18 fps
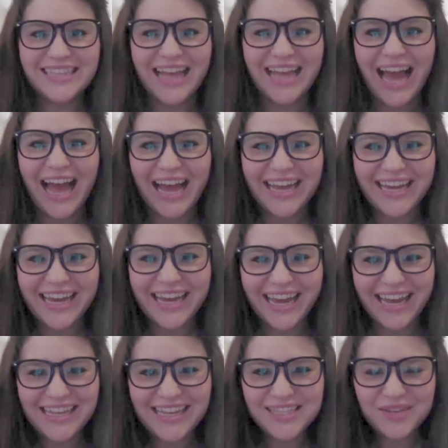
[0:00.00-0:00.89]
Hi
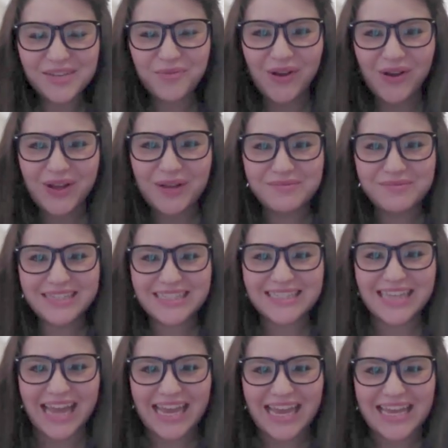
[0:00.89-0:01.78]
guys, and welcome to
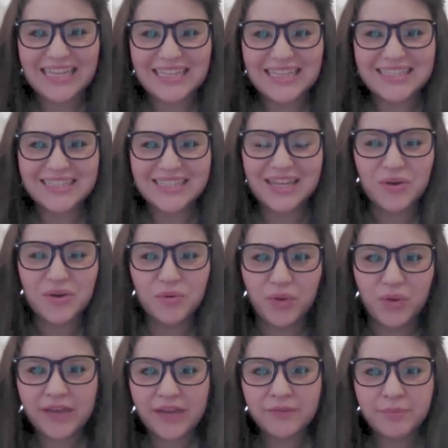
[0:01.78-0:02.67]
Science.
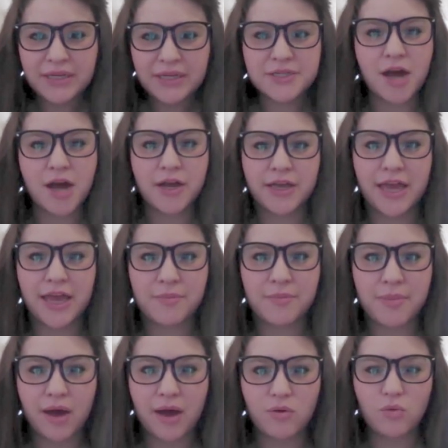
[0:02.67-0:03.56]
We have been talking
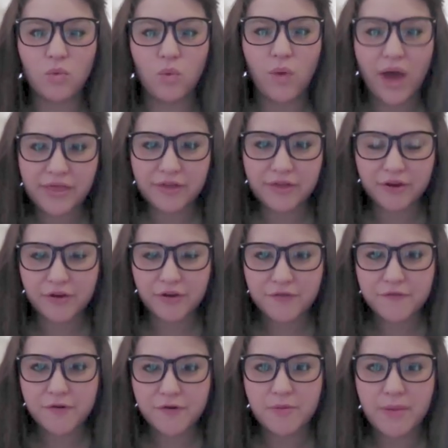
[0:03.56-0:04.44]
about weather
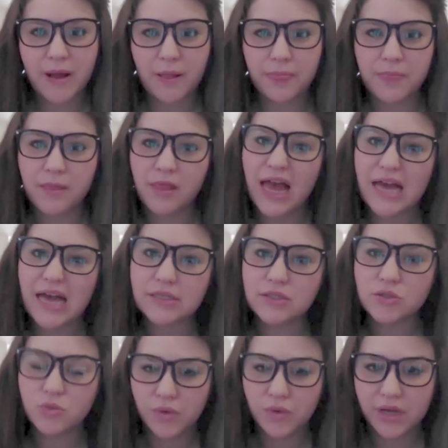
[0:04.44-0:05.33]
for about the
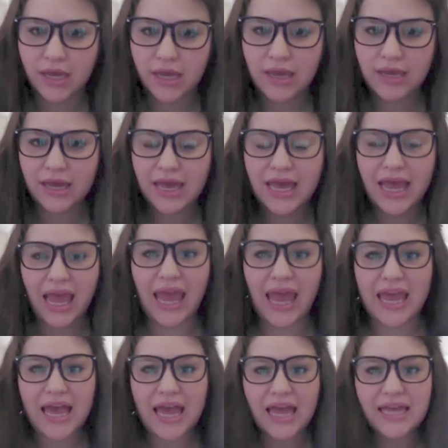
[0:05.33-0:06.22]
last week,
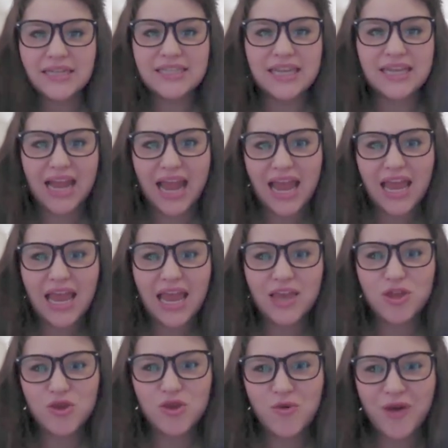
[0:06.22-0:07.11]
and today
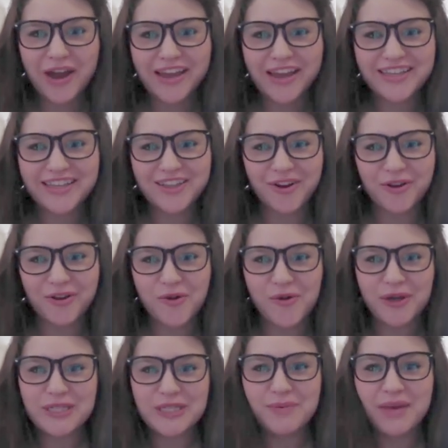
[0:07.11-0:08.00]
you guys are
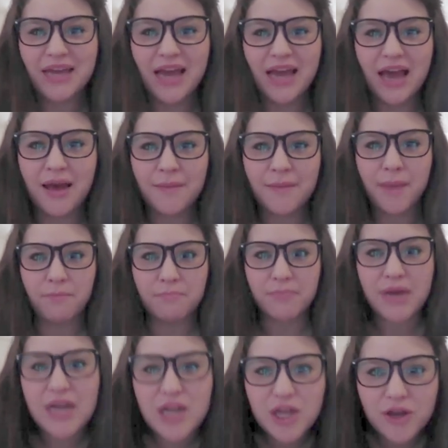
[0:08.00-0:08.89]
going to become
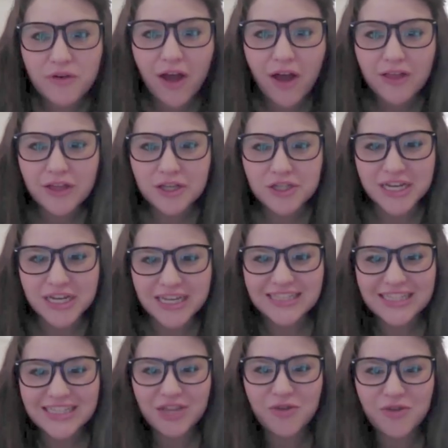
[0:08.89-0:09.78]

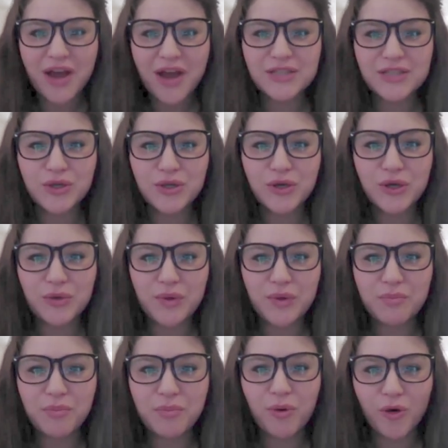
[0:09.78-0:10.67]
meteorologists, and you guys are going to
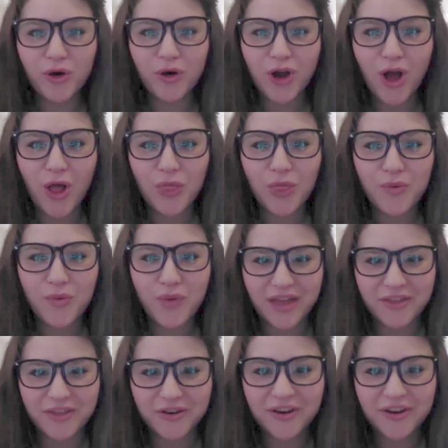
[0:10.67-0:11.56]
report on the
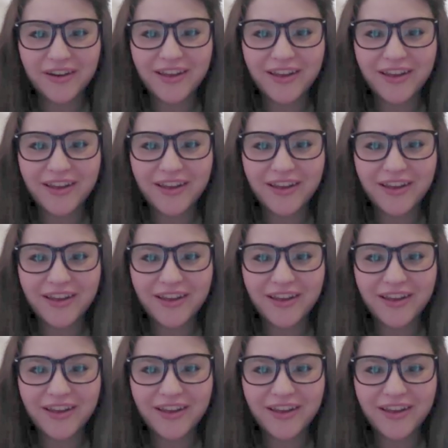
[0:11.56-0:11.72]
weather